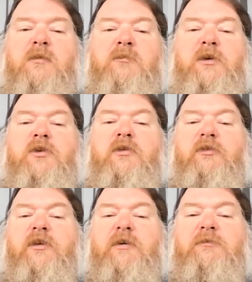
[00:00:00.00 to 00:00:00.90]
But you have
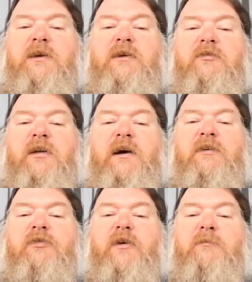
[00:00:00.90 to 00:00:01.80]
come to give
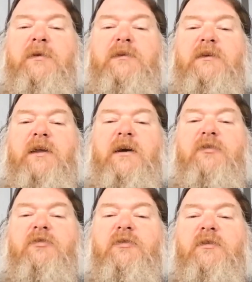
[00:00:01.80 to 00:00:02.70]
life, abundant life.
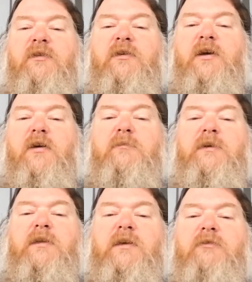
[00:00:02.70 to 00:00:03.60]
Help me
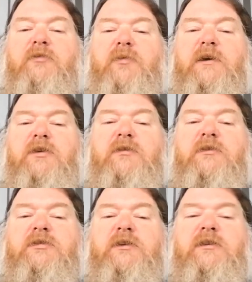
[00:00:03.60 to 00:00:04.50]
to live the way you
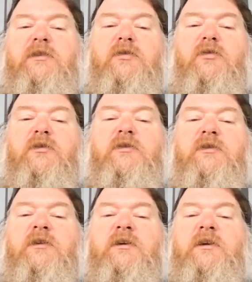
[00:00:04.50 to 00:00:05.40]
intended, Lord.
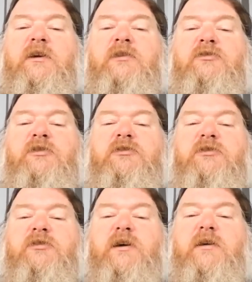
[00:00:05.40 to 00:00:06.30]
In
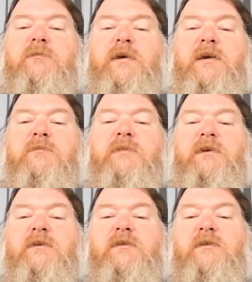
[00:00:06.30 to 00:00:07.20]
Jesus' name,
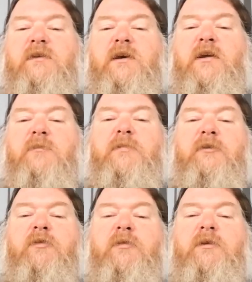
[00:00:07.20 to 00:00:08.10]
amen. And hope
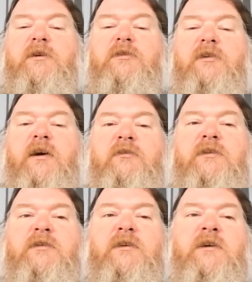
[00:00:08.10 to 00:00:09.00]
everyone is
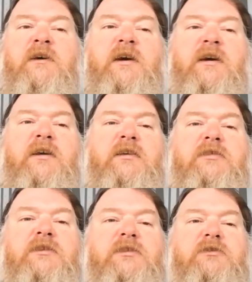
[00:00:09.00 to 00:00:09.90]
having and
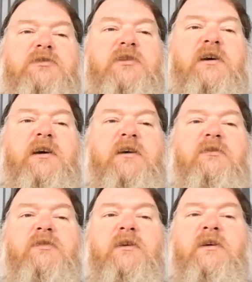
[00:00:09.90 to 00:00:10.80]
continues to have
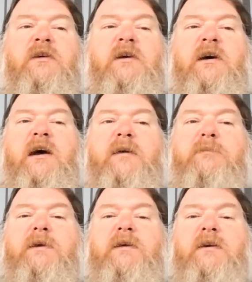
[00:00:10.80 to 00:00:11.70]
a
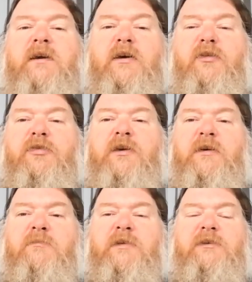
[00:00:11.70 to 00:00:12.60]
happy, healthy,
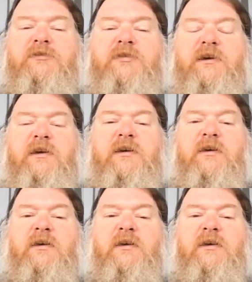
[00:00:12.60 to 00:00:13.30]
and blessed day.